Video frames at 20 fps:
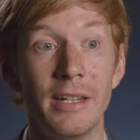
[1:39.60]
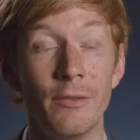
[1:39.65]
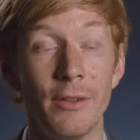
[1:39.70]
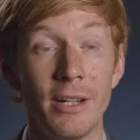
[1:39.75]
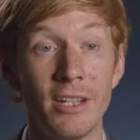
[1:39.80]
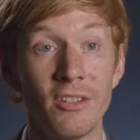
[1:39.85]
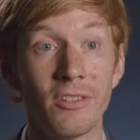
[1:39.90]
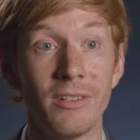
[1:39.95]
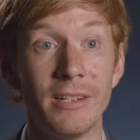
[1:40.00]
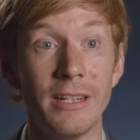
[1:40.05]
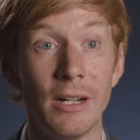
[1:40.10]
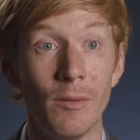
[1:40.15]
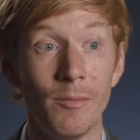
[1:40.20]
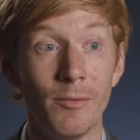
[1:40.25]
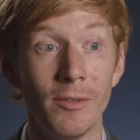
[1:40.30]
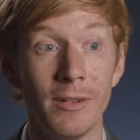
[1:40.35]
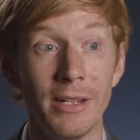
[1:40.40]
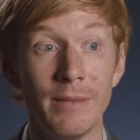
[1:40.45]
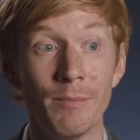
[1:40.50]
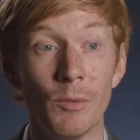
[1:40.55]
eventually,
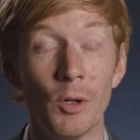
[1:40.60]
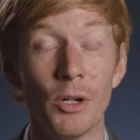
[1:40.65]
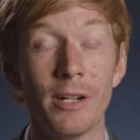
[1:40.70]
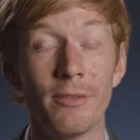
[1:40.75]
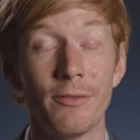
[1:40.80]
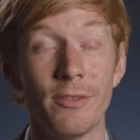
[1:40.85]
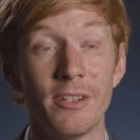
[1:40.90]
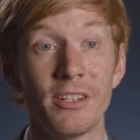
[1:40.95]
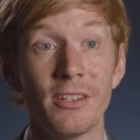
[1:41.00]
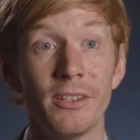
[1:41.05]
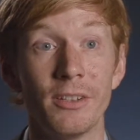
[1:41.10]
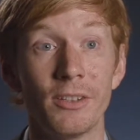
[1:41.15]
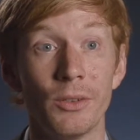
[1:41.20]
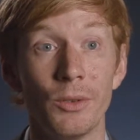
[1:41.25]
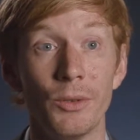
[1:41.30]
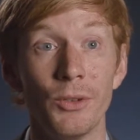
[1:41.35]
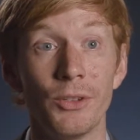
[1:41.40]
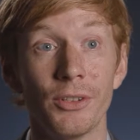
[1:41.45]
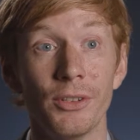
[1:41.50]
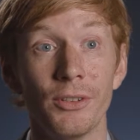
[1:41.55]
hopefully, more efficient
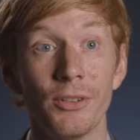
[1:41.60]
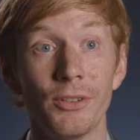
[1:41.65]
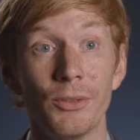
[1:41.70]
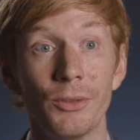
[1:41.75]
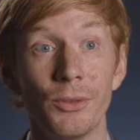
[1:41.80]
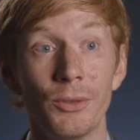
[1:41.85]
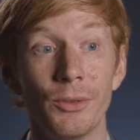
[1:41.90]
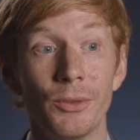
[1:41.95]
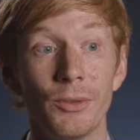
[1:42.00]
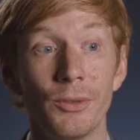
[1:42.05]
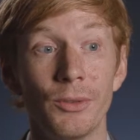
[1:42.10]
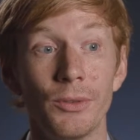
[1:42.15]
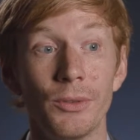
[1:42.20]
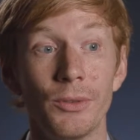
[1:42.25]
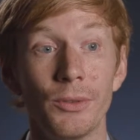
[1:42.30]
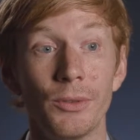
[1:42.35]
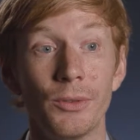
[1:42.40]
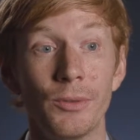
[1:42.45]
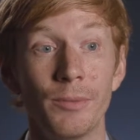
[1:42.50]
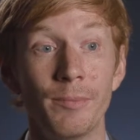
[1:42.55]
solutions
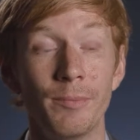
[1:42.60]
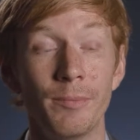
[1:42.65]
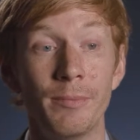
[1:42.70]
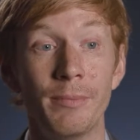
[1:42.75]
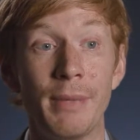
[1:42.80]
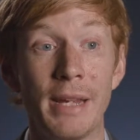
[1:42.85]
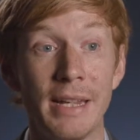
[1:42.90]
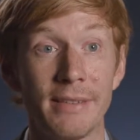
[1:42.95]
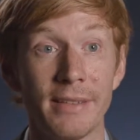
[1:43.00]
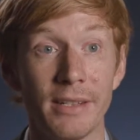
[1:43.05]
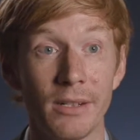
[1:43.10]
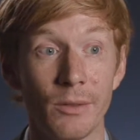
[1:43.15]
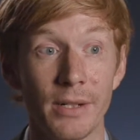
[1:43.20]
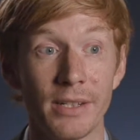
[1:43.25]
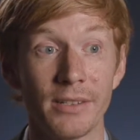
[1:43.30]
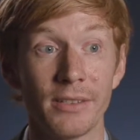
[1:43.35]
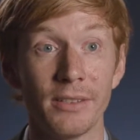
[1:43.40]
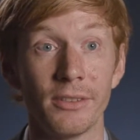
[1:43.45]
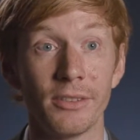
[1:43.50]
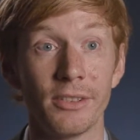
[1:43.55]
to basic
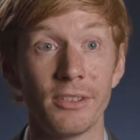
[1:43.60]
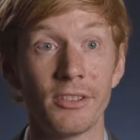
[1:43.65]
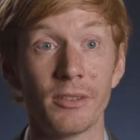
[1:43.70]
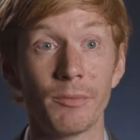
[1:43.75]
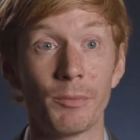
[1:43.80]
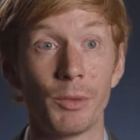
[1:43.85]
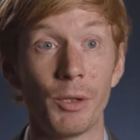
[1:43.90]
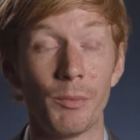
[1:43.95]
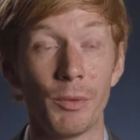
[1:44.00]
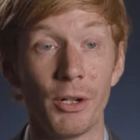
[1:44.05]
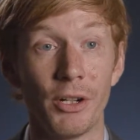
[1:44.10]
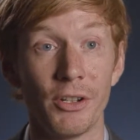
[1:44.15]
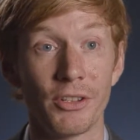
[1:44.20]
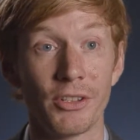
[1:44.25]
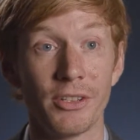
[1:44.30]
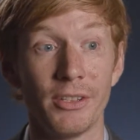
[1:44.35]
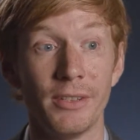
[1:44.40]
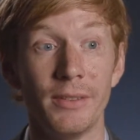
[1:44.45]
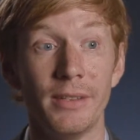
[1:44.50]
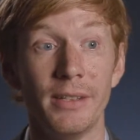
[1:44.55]
questions such as
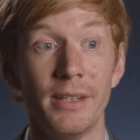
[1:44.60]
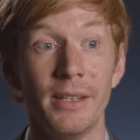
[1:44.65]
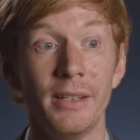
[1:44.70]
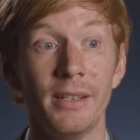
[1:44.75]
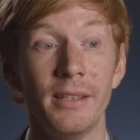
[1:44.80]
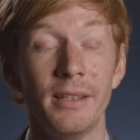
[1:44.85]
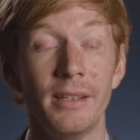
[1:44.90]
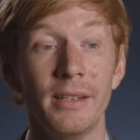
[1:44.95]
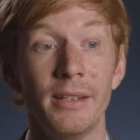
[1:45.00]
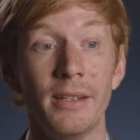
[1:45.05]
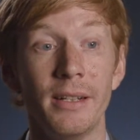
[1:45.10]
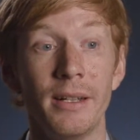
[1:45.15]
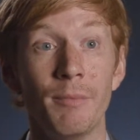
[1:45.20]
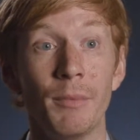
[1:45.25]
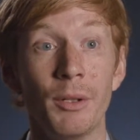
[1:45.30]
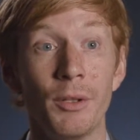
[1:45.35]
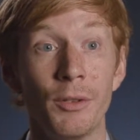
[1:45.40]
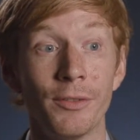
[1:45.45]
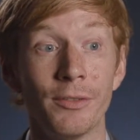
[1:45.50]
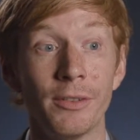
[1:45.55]
propulsion and
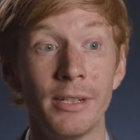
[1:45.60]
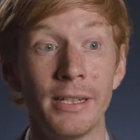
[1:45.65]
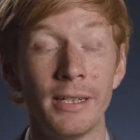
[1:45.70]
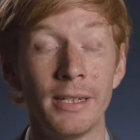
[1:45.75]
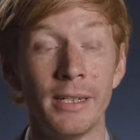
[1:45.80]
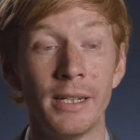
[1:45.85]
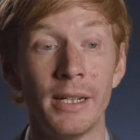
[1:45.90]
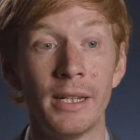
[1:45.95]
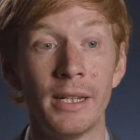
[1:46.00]
maneuvering.